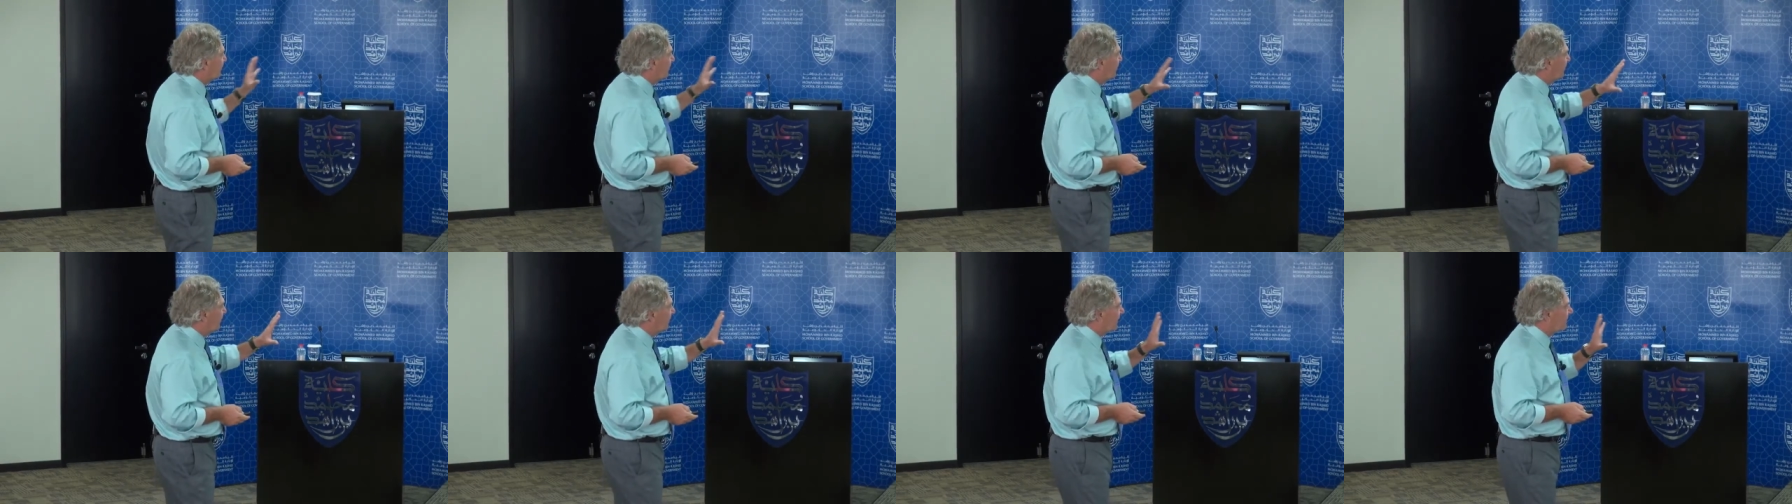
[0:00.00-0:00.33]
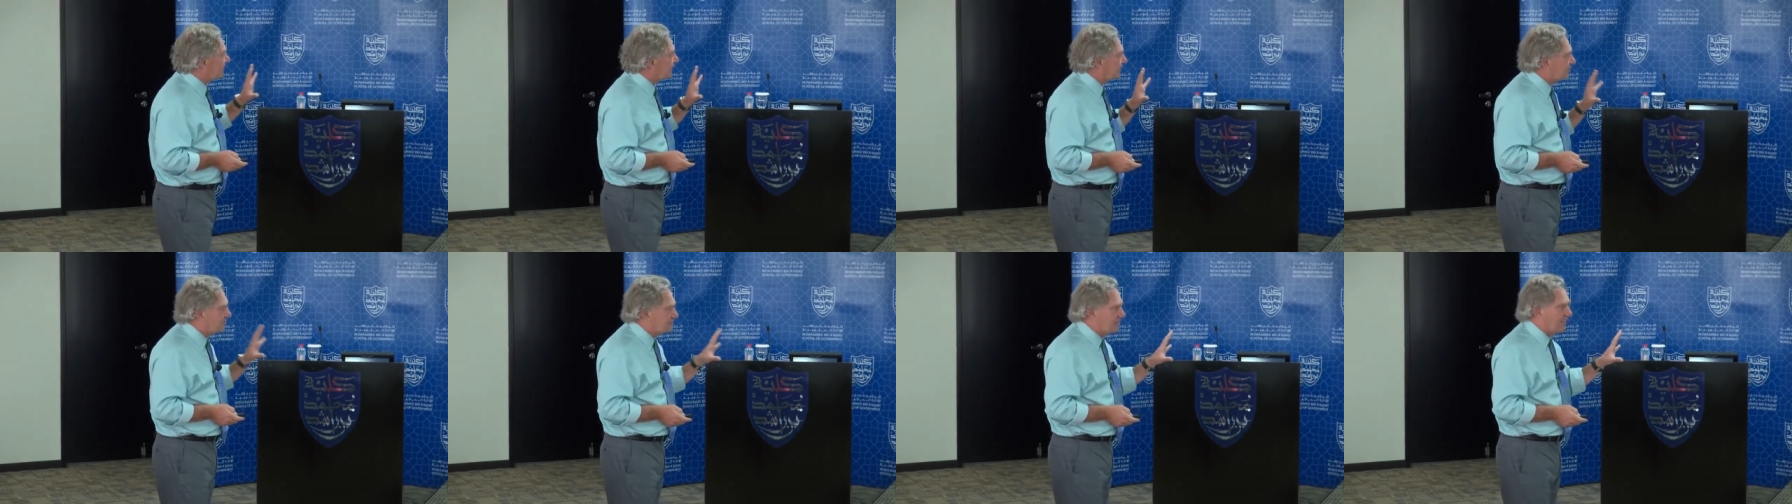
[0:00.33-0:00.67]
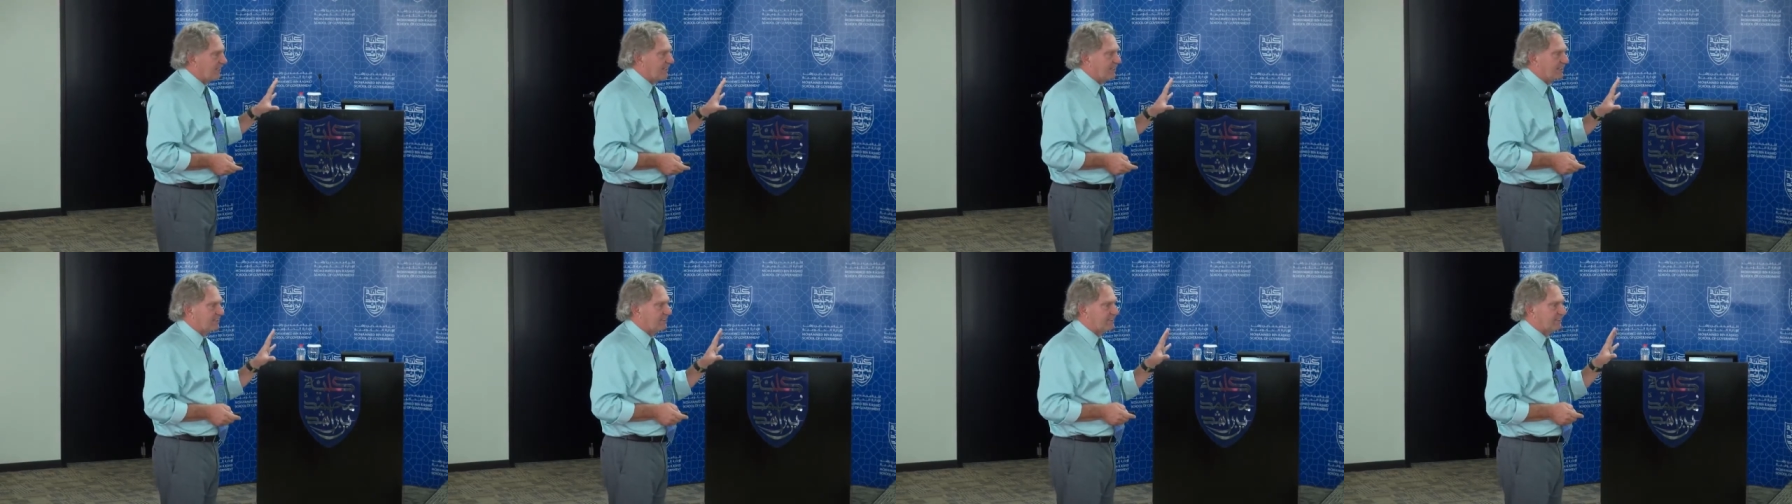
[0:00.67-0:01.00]
you look at the
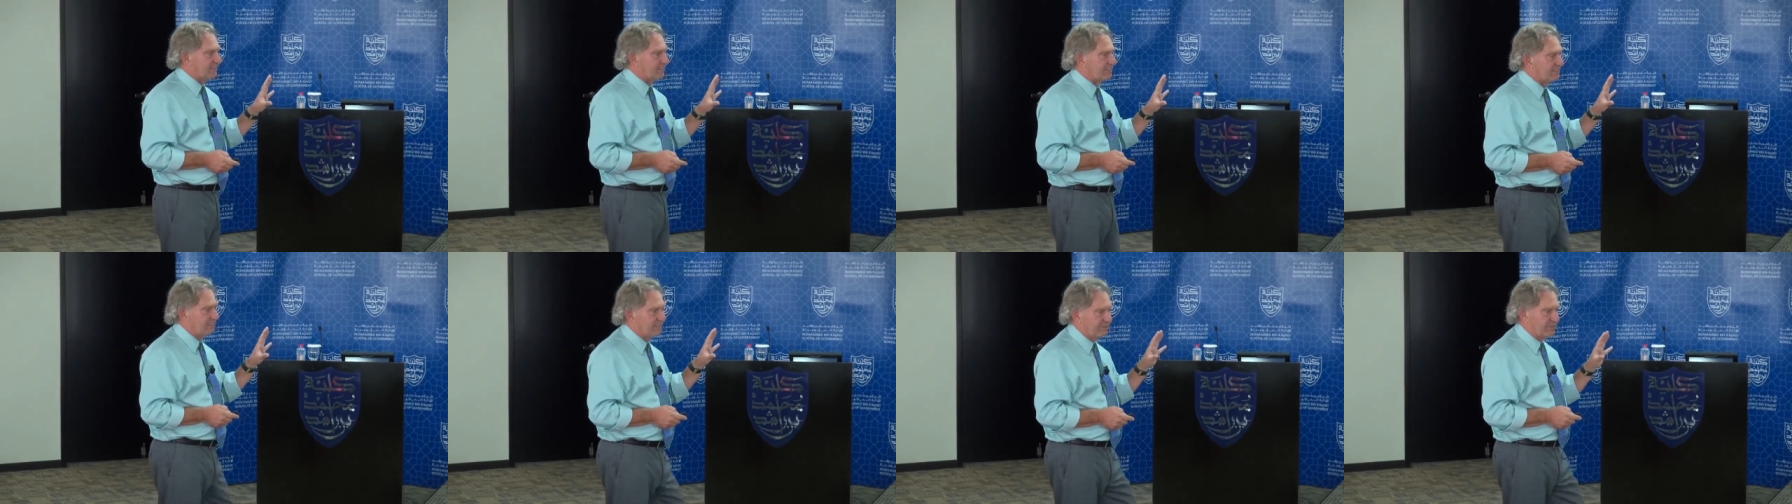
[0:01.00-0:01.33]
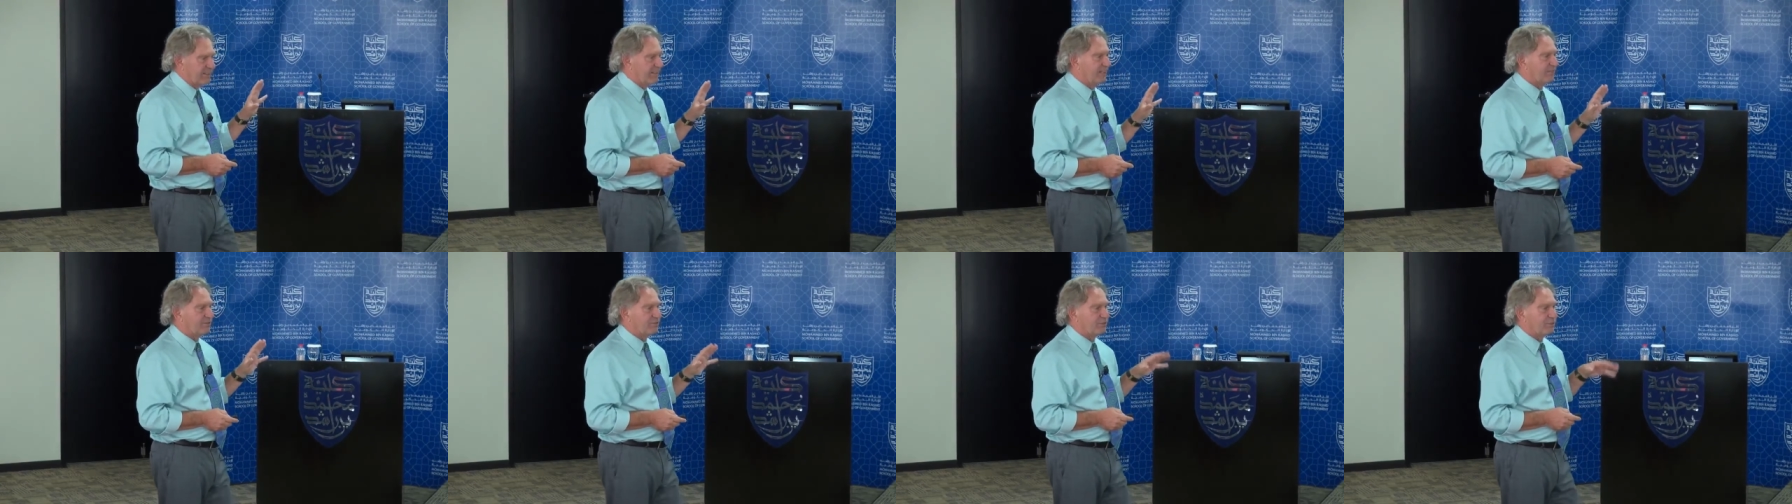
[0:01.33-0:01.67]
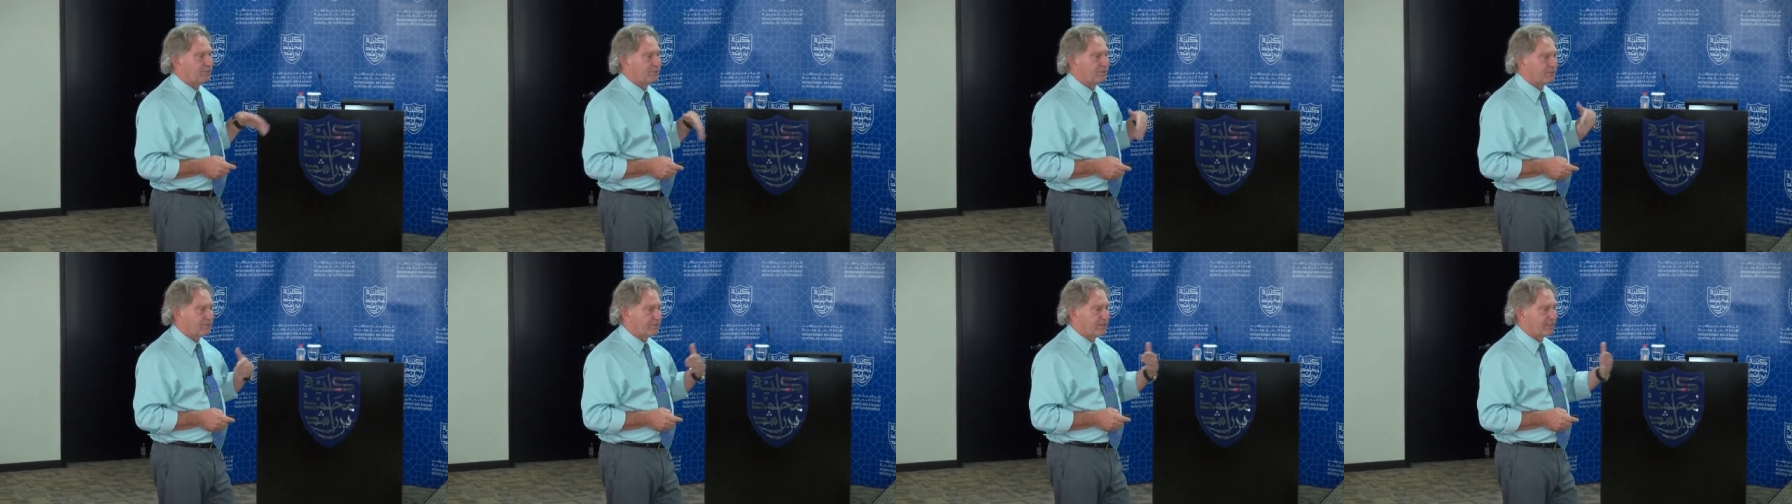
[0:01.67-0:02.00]
challenges that we have
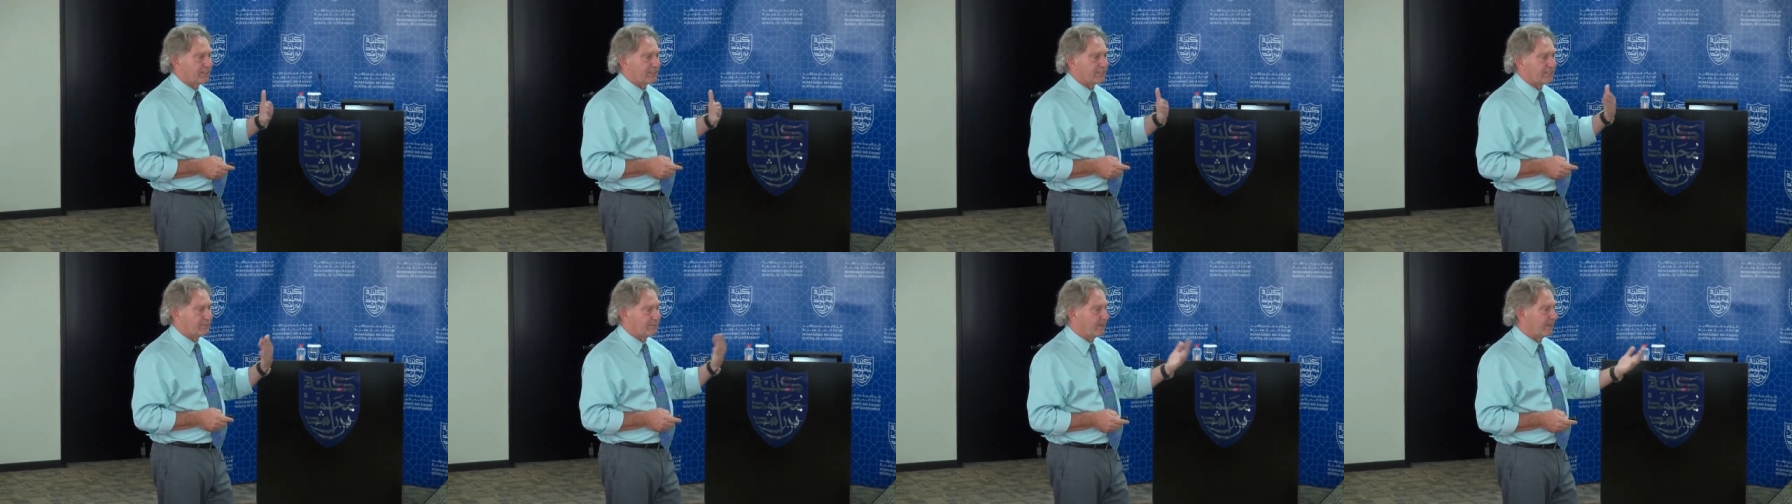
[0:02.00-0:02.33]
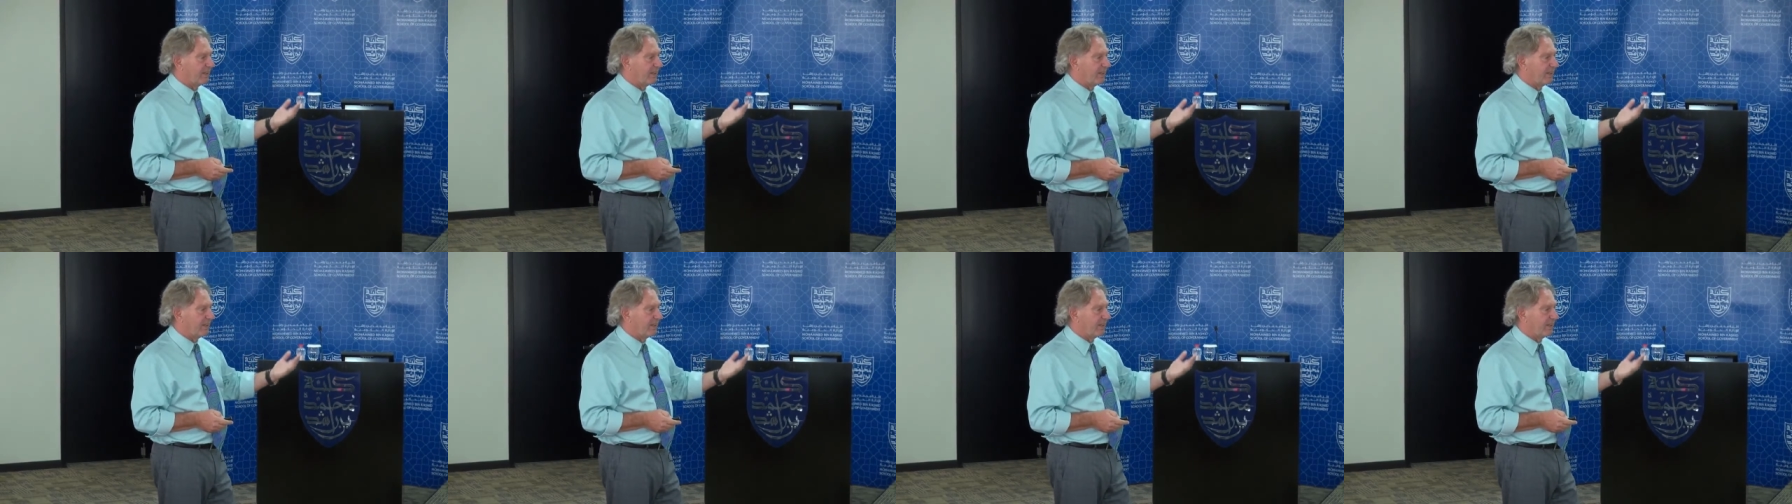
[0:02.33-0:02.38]
to address